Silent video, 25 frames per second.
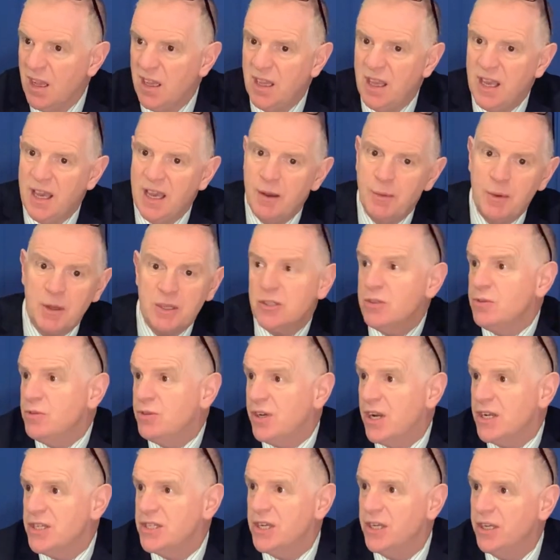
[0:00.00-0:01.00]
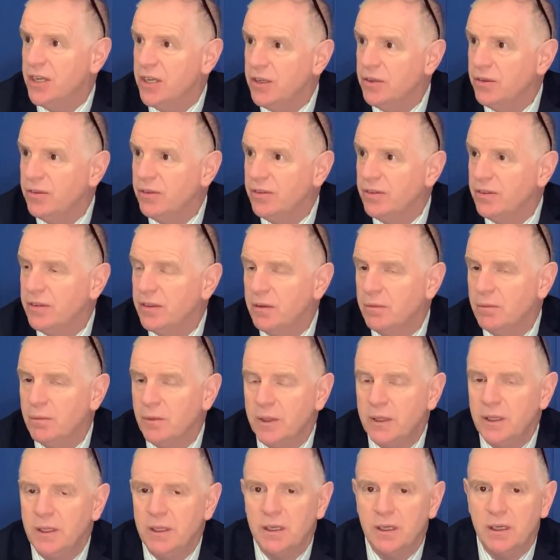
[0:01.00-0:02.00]
Yeah, we had some tragic news, didn't
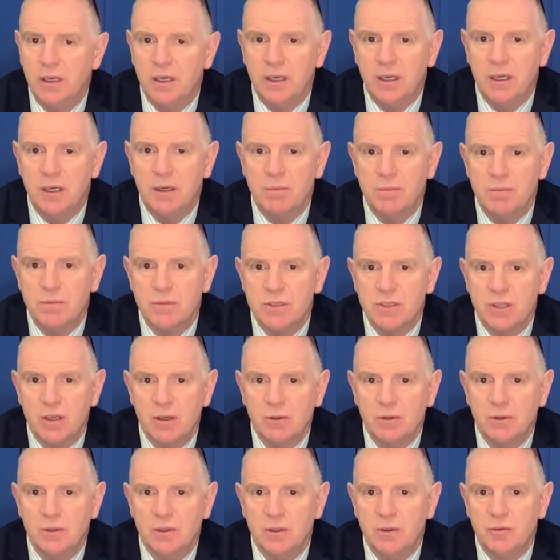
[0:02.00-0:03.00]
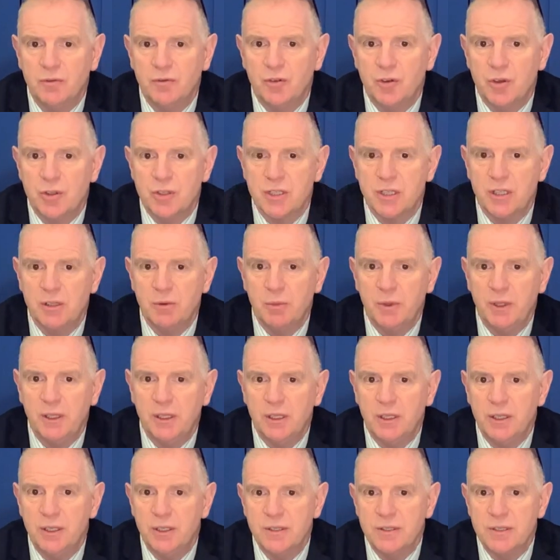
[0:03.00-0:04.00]
we? So unfortunately, we
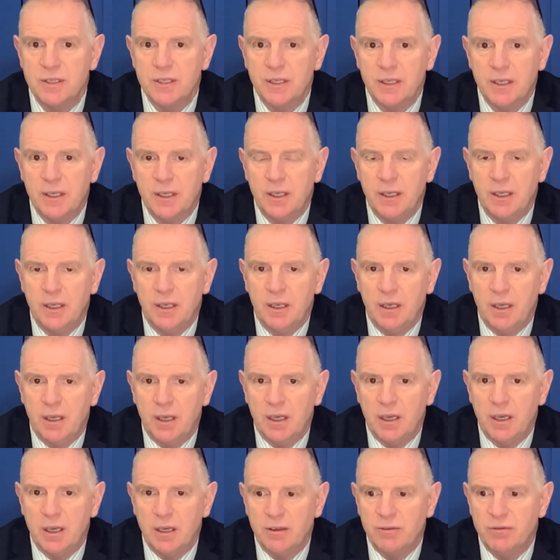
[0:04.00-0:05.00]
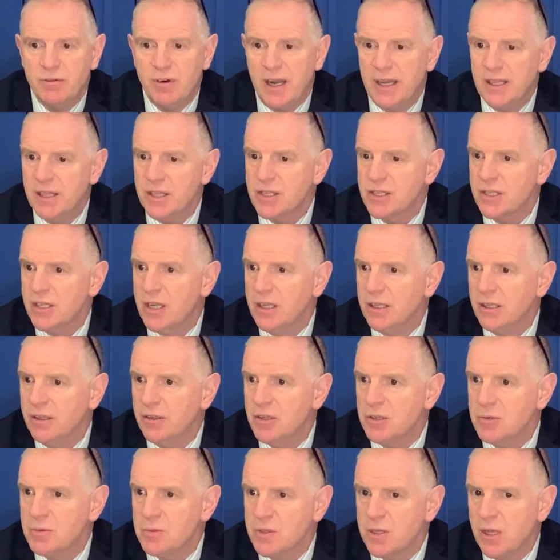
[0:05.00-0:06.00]
learnt right at the start of the
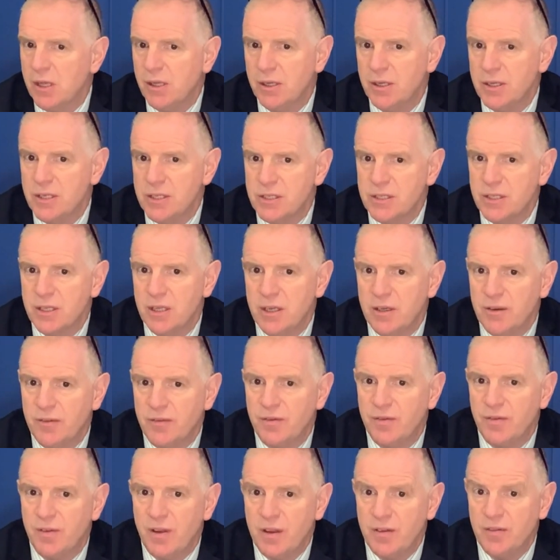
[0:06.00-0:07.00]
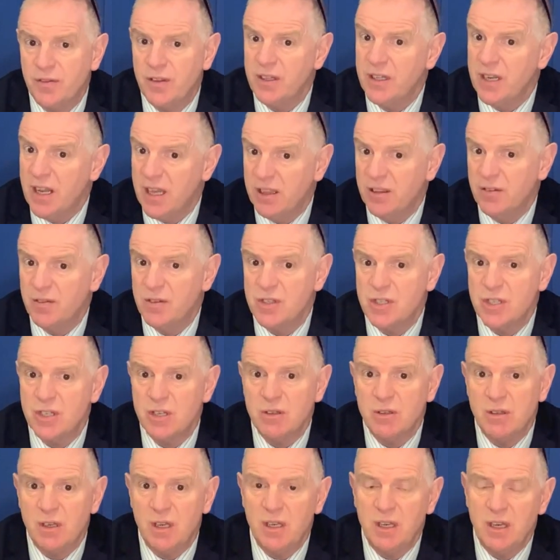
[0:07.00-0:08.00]
Christmas holidays of the death of a
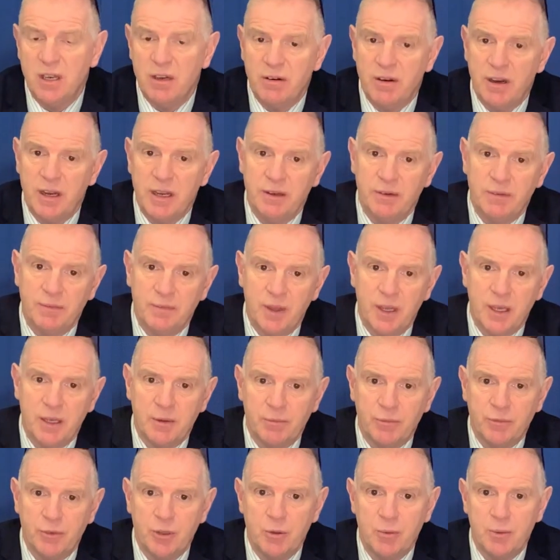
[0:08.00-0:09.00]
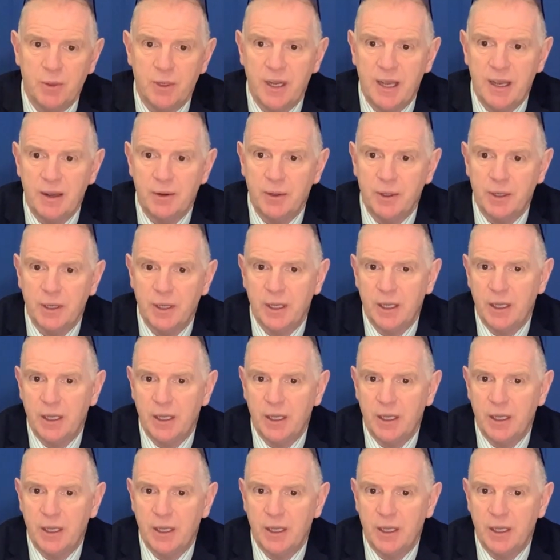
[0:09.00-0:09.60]
student in Year 8, Reuben Howard.